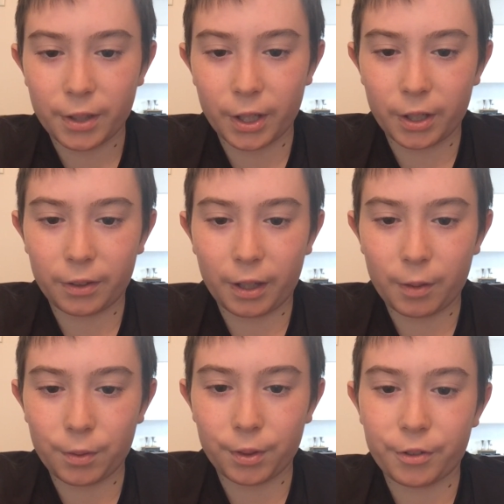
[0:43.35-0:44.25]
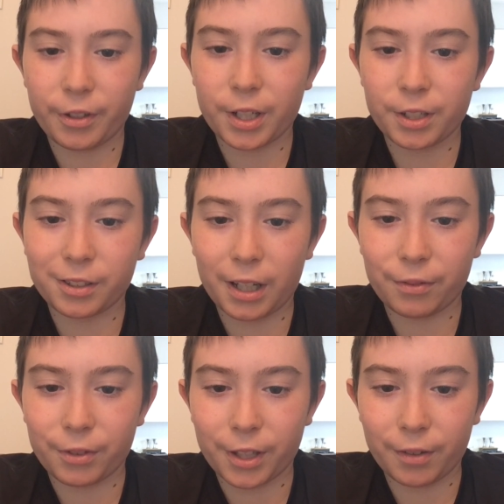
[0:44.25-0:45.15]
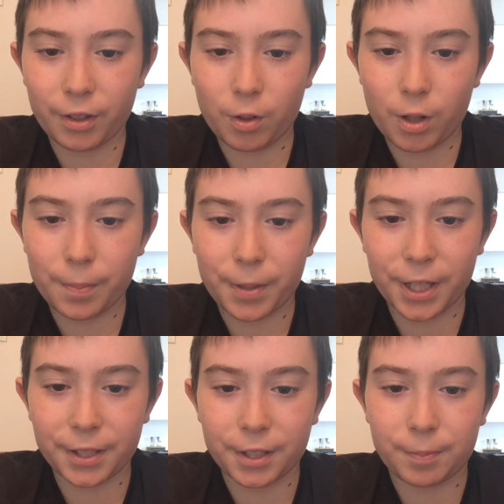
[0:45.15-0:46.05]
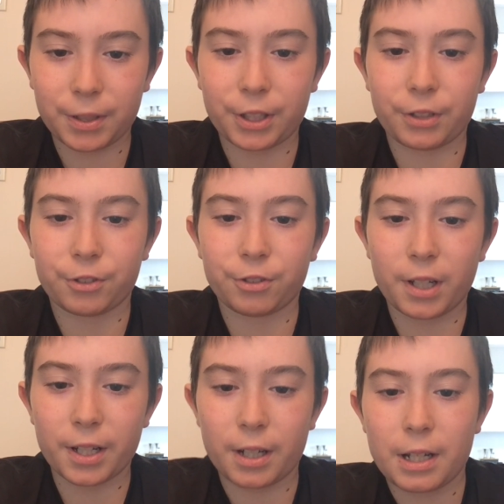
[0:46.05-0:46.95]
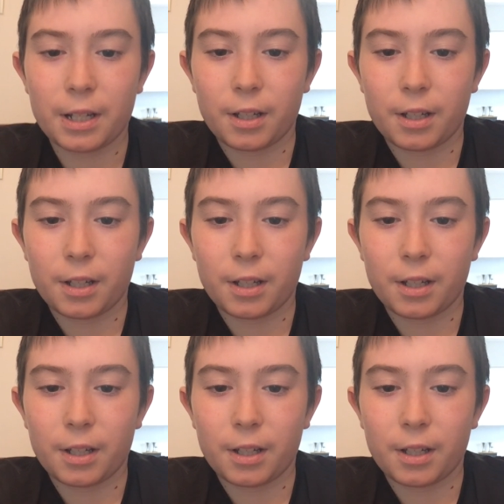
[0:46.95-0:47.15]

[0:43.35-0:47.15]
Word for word: They're, they were criticized for giving away pieces, but their trade